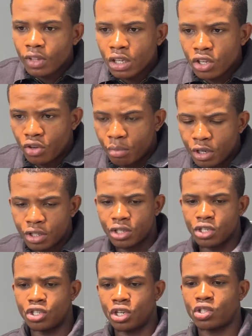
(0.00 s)
community
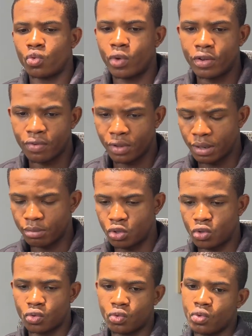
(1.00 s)
is just a way for them
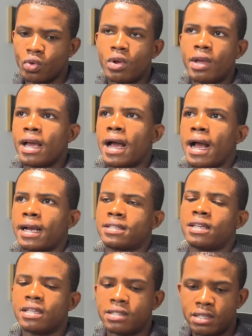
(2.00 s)
to
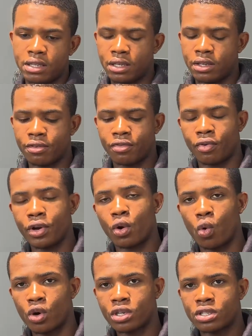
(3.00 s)
access the free
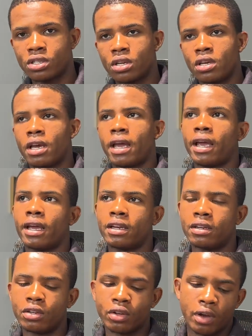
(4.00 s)
course,
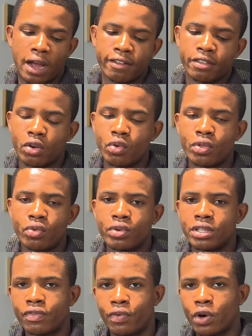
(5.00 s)
and after going through this
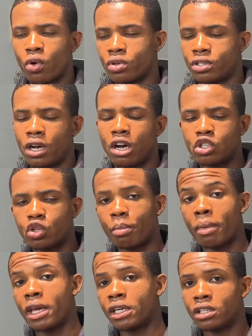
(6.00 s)
free course, they're also
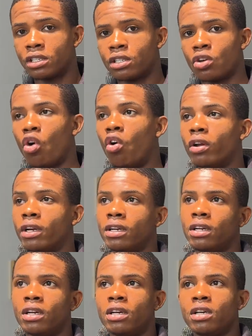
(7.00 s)
pitched on,
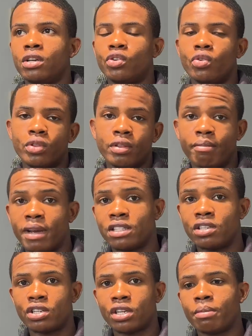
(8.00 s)
you know, the
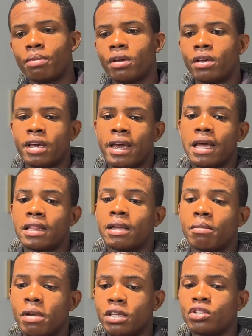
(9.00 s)
mentorship, and that
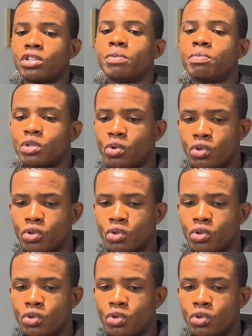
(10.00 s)
mentorship is going